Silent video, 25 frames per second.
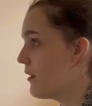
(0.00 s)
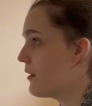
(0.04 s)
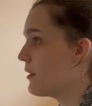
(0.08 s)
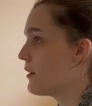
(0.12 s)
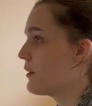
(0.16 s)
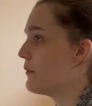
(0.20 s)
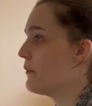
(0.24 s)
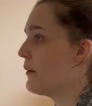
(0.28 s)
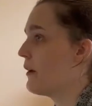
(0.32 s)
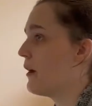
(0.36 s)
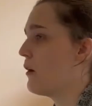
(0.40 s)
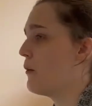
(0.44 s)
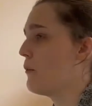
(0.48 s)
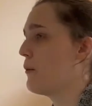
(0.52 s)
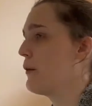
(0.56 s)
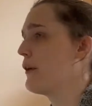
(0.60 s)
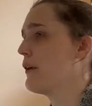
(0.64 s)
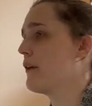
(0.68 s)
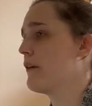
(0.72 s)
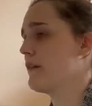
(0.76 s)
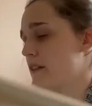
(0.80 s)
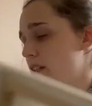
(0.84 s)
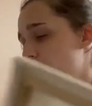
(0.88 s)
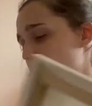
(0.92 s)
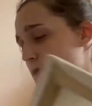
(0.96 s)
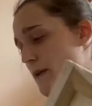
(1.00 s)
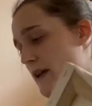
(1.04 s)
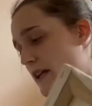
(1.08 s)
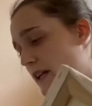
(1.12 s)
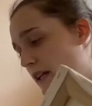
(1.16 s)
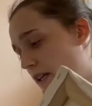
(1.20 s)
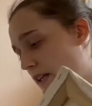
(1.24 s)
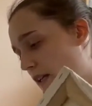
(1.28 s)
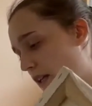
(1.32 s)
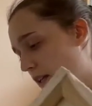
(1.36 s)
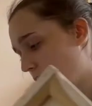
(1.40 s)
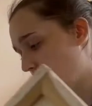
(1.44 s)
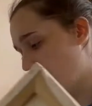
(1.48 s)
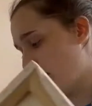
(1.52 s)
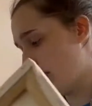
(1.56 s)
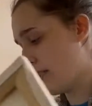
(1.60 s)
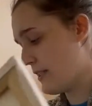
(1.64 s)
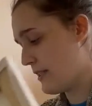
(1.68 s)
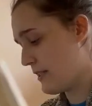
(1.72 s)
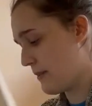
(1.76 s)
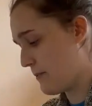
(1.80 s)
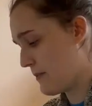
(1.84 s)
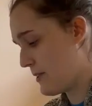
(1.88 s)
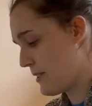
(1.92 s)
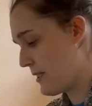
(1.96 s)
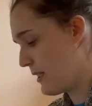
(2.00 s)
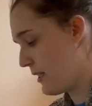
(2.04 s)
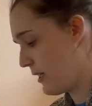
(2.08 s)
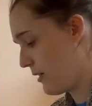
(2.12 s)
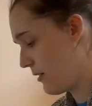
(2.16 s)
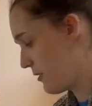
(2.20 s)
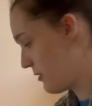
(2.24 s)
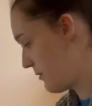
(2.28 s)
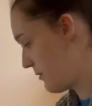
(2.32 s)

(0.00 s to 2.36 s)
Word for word: You know what, I'll work on this painting then, since I'm sitting here